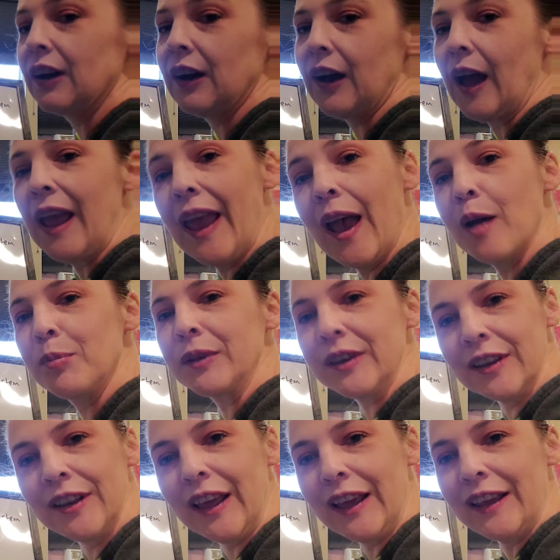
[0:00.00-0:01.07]
I happen to
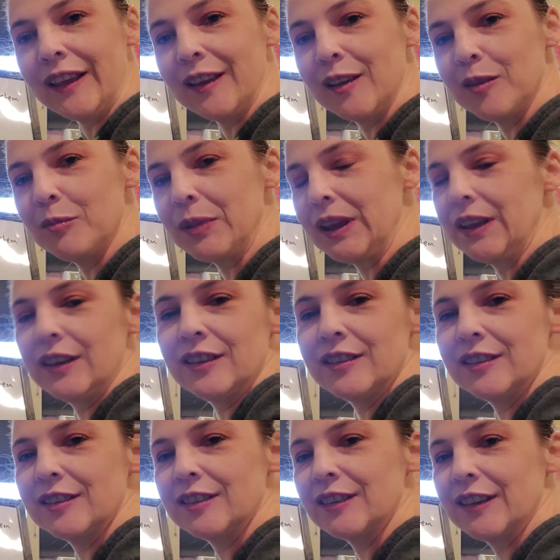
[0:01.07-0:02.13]
like it
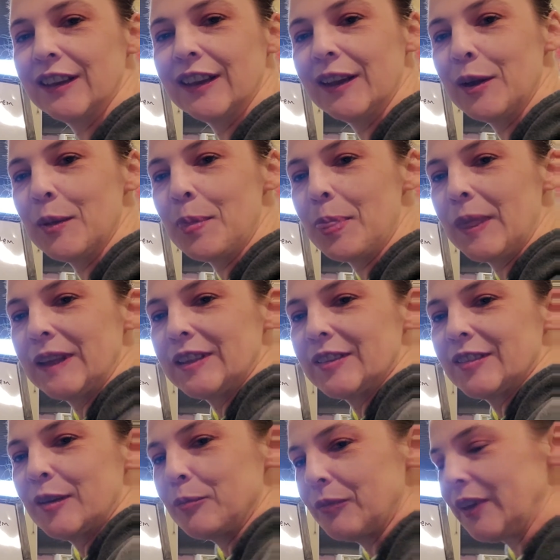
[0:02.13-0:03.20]
because it's
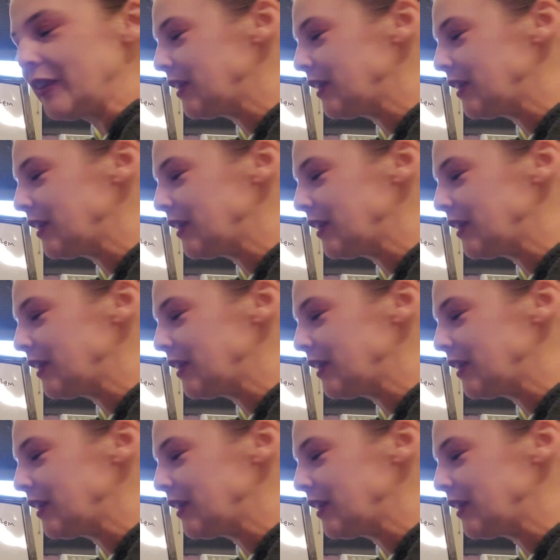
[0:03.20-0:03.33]
something